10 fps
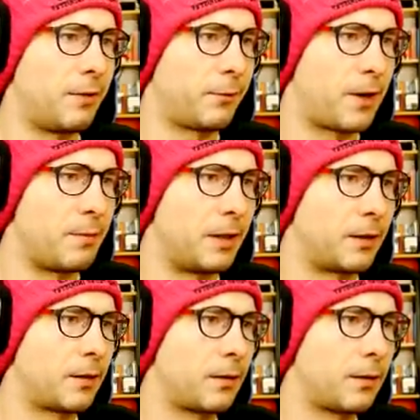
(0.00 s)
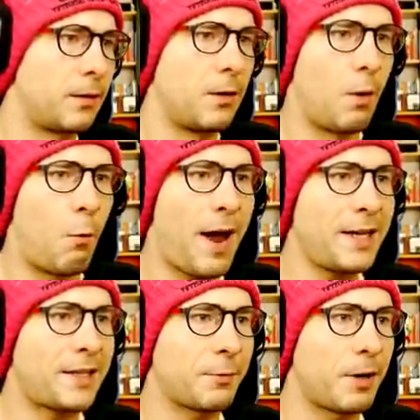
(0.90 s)
right in front of me.
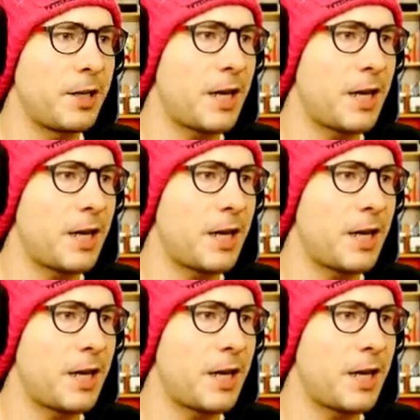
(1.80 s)
What? Where are